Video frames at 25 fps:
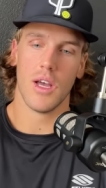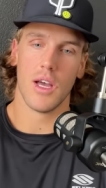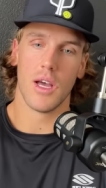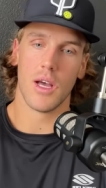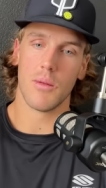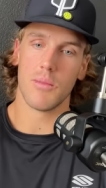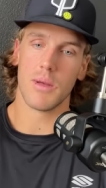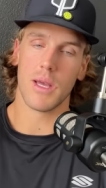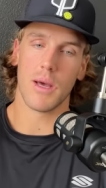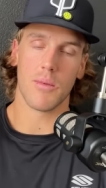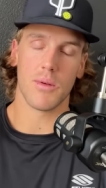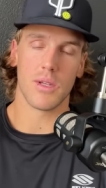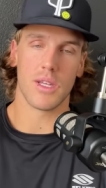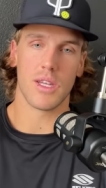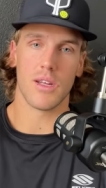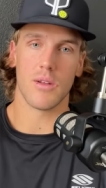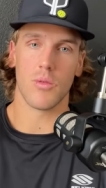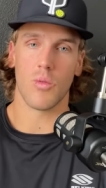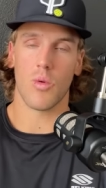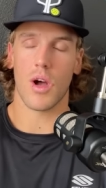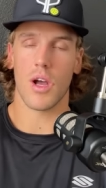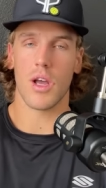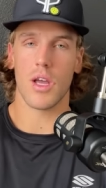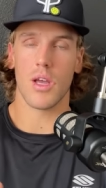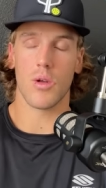It'll be able
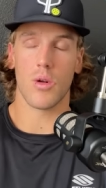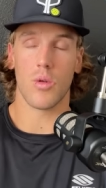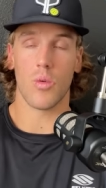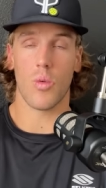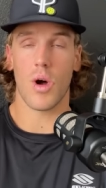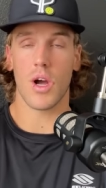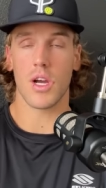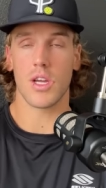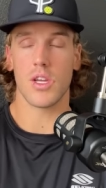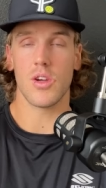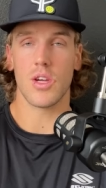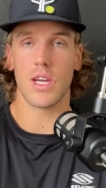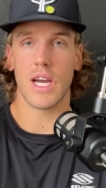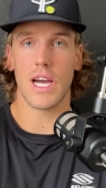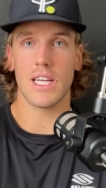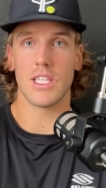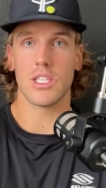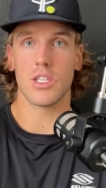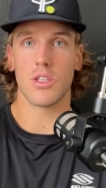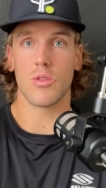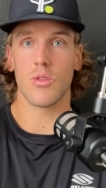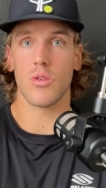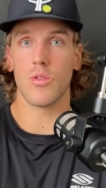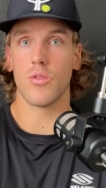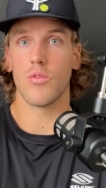to, it'll walk you
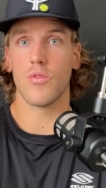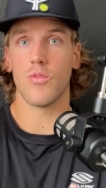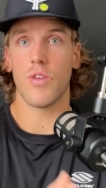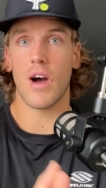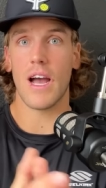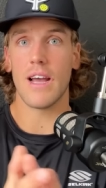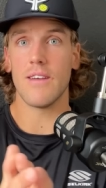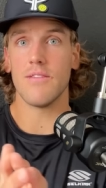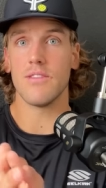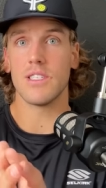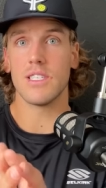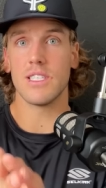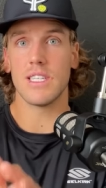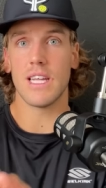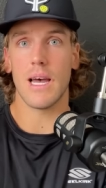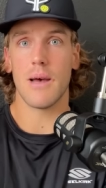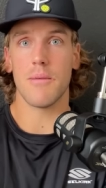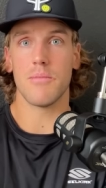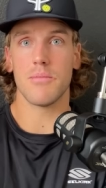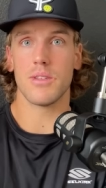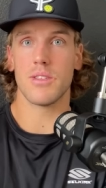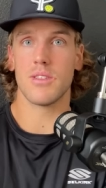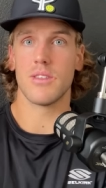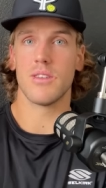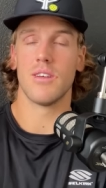guys through five
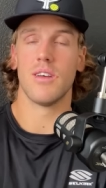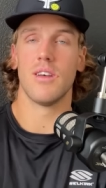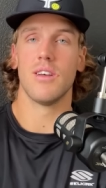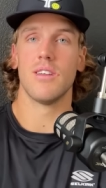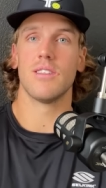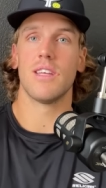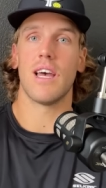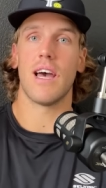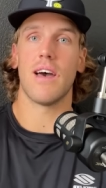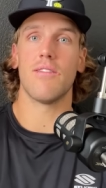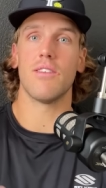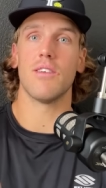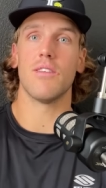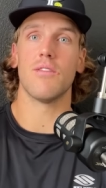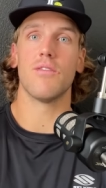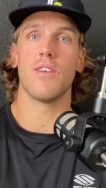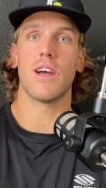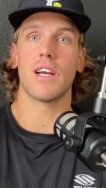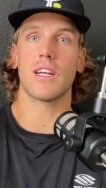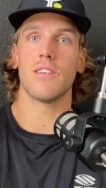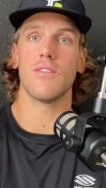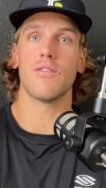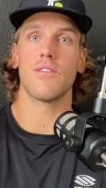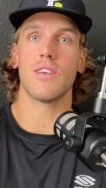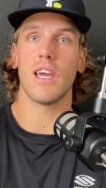steps to have an
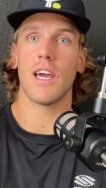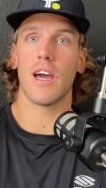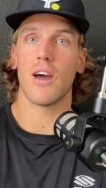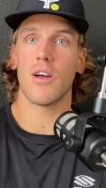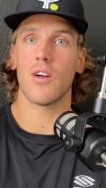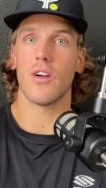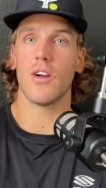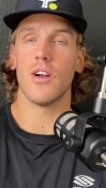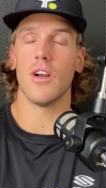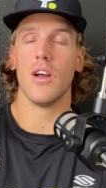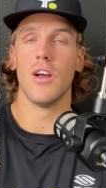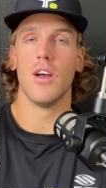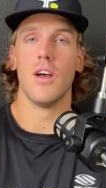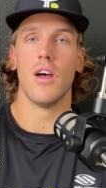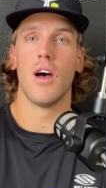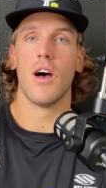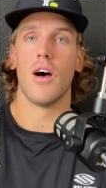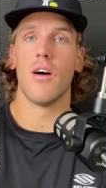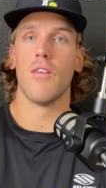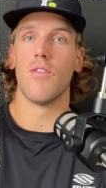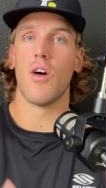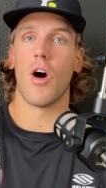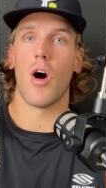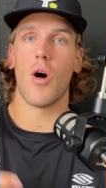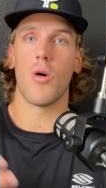effective counter
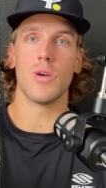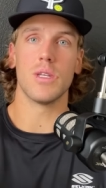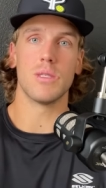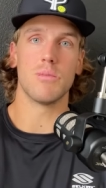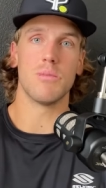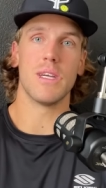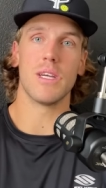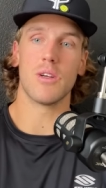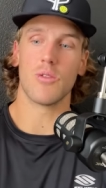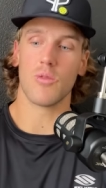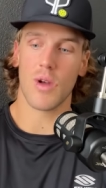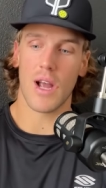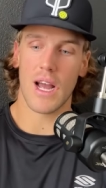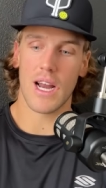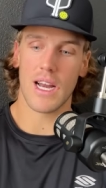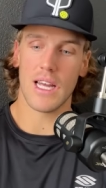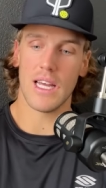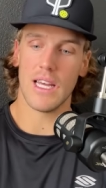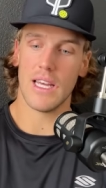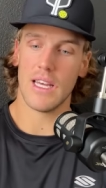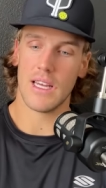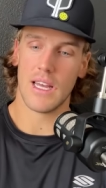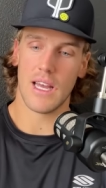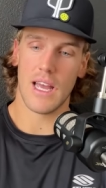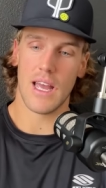of always being
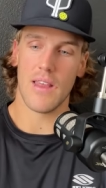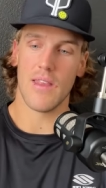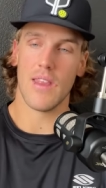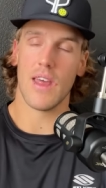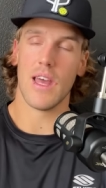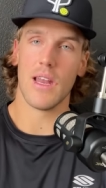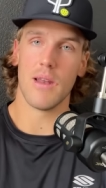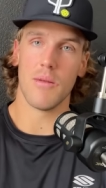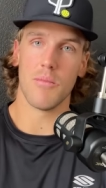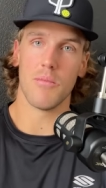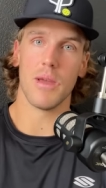ready and then